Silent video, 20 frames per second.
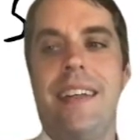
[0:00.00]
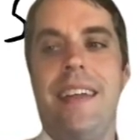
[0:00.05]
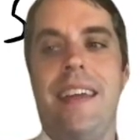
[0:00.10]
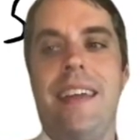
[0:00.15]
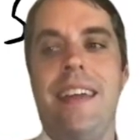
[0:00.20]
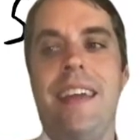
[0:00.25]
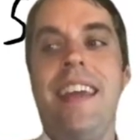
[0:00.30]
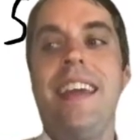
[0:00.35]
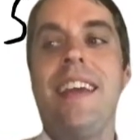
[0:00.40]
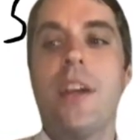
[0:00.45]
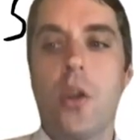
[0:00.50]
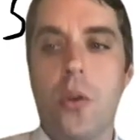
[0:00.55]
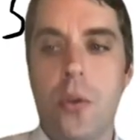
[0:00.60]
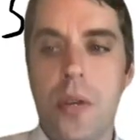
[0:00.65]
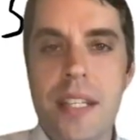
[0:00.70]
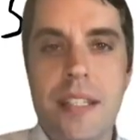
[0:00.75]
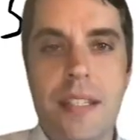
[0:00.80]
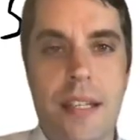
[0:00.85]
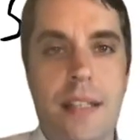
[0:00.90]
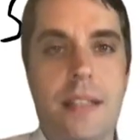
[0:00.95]

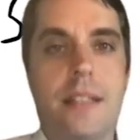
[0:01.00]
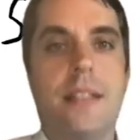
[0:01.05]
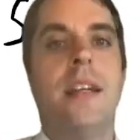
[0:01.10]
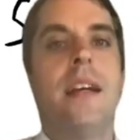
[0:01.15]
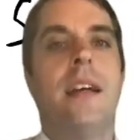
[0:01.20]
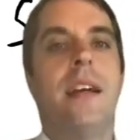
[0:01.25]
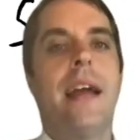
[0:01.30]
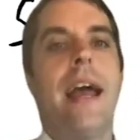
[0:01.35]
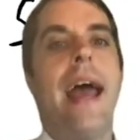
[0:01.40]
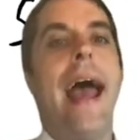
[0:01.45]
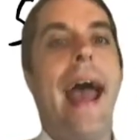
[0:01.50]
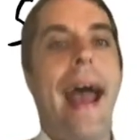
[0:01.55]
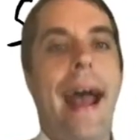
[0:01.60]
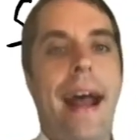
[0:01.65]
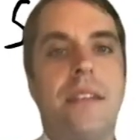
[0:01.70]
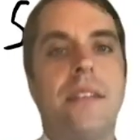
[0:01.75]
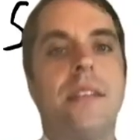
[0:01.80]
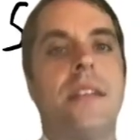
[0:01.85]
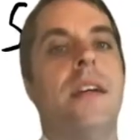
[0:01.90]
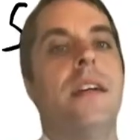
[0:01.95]
increases
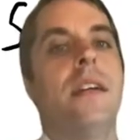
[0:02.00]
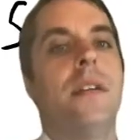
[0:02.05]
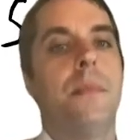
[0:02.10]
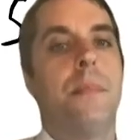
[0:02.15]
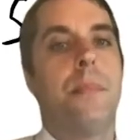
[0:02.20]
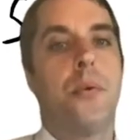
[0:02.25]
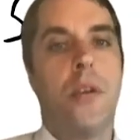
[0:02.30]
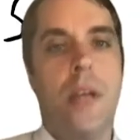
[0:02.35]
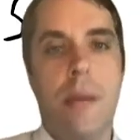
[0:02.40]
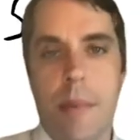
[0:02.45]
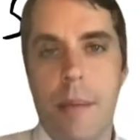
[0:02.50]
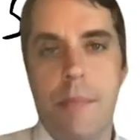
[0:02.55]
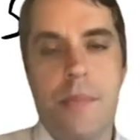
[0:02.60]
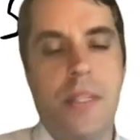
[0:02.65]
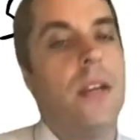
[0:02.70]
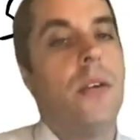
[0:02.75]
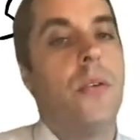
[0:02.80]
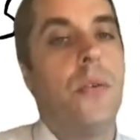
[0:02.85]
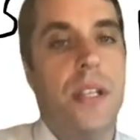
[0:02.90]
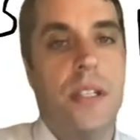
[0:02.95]
as premiums
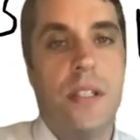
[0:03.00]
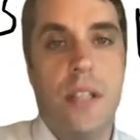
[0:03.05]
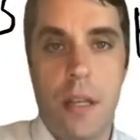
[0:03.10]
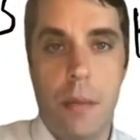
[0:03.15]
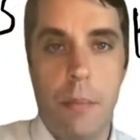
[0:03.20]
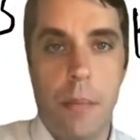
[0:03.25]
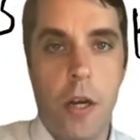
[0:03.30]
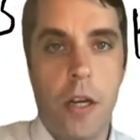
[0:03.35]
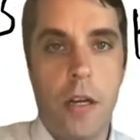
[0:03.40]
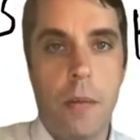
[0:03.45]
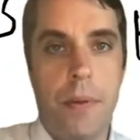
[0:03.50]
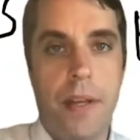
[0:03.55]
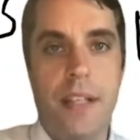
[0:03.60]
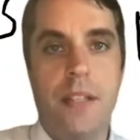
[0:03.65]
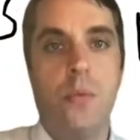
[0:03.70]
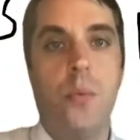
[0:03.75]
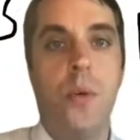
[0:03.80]
increase in the marketplace,